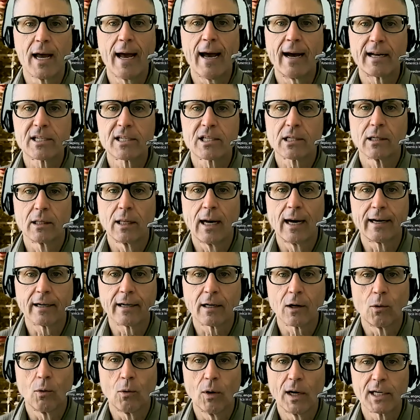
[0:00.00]
ask a lot of
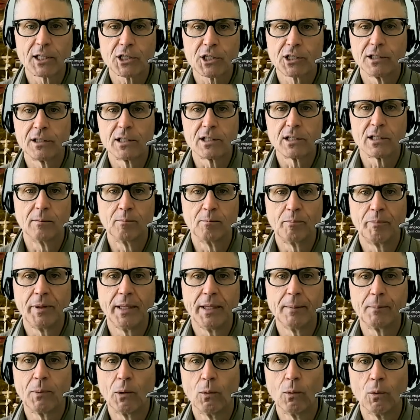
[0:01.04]
questions and
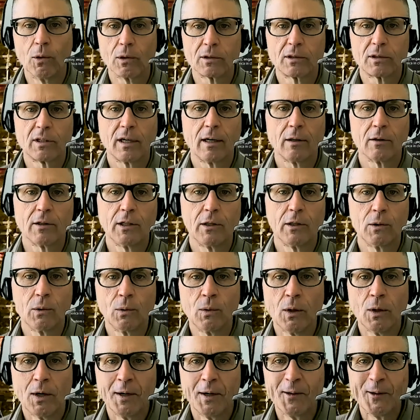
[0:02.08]
people will tell you
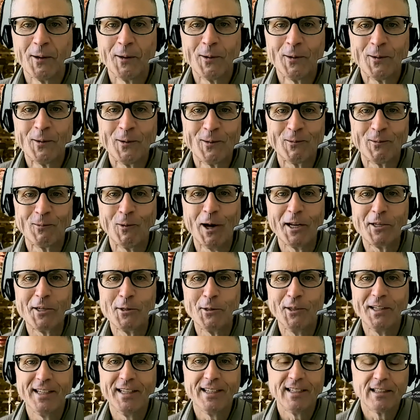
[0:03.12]
what you
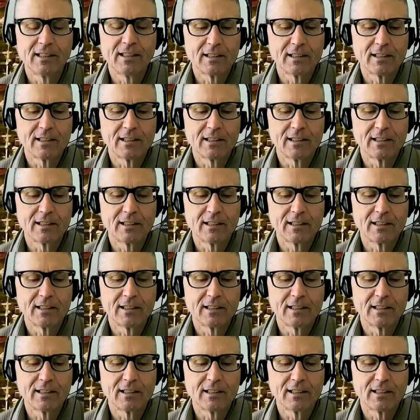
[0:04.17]
need